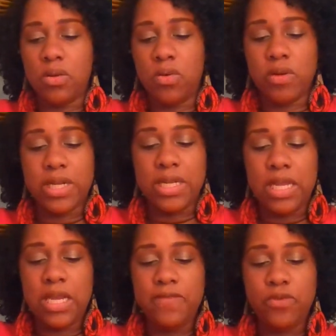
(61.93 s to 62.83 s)
or a
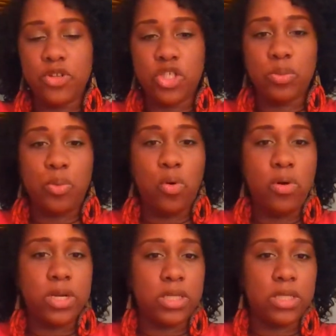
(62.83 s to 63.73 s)
need for
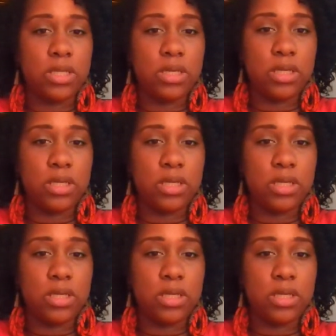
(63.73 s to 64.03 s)
support